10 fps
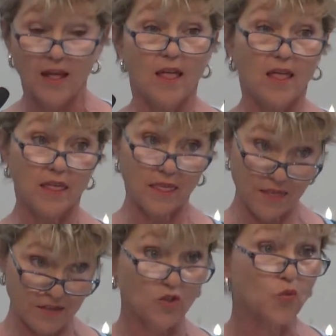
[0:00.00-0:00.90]

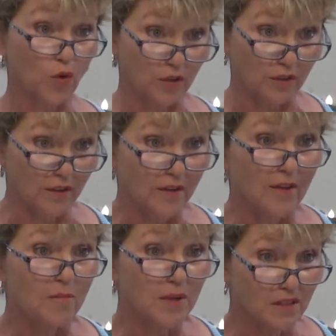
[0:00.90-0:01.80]
This one
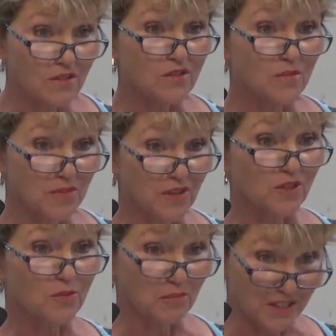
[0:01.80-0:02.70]
means something
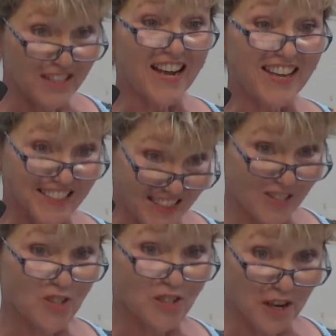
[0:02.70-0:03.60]
to me at
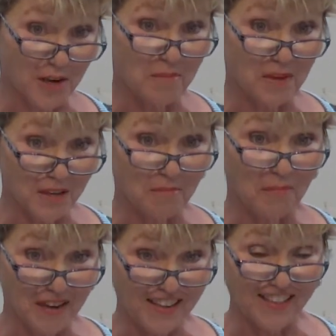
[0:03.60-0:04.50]
this time in
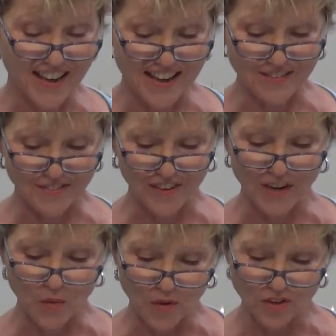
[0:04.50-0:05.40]
my life. And
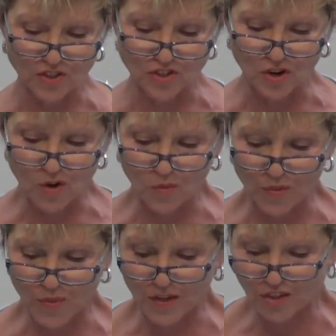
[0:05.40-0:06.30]
I want to start
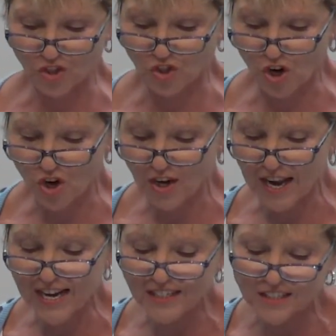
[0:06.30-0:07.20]
with this John
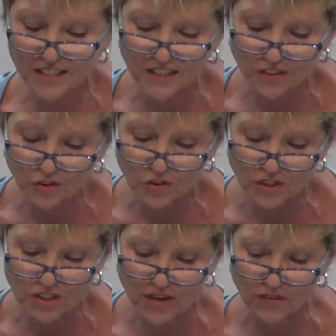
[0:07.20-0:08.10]

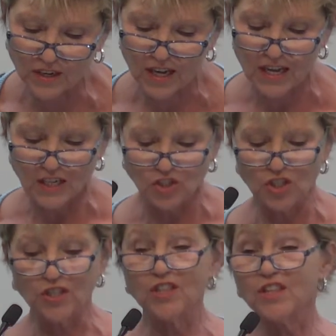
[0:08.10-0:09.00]
18:37. To
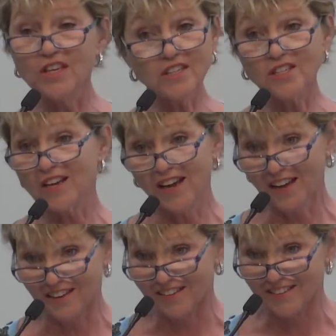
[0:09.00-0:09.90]
this
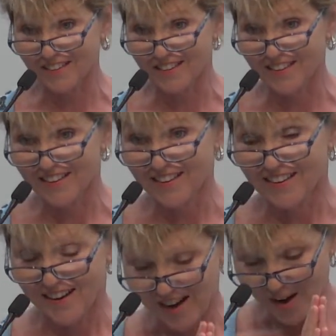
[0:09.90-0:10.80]
end
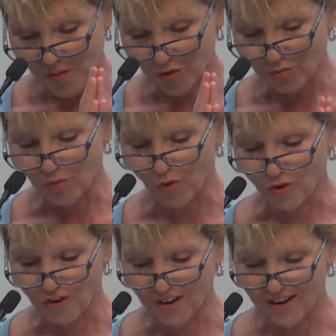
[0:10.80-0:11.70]
I was
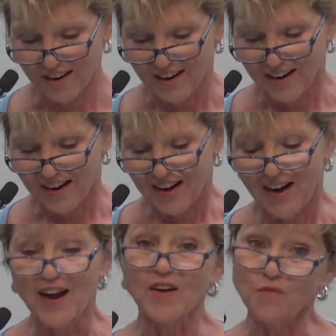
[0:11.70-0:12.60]
born,
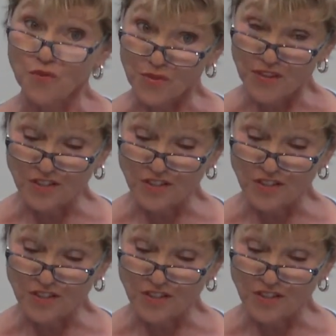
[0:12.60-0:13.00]
and for this